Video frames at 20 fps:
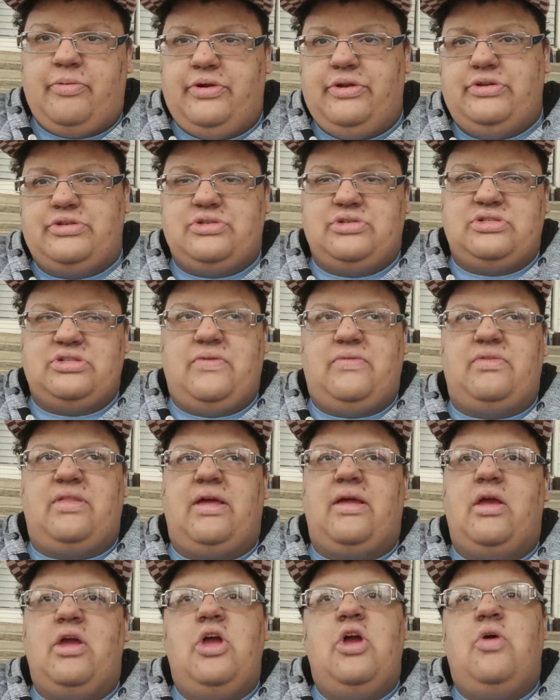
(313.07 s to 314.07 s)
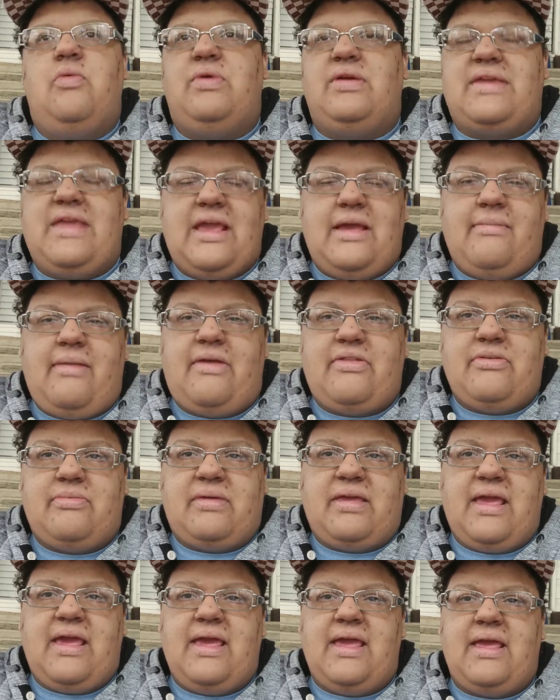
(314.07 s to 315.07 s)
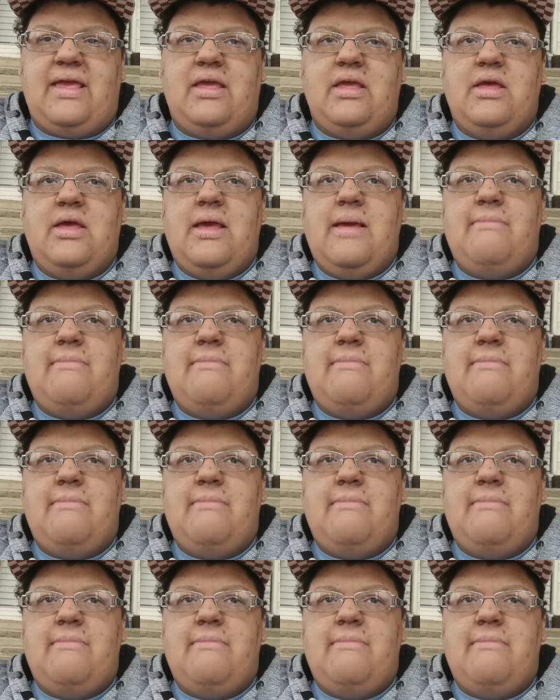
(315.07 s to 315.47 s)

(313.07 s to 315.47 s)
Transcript: producers, stuff, were like, we can't make them gay.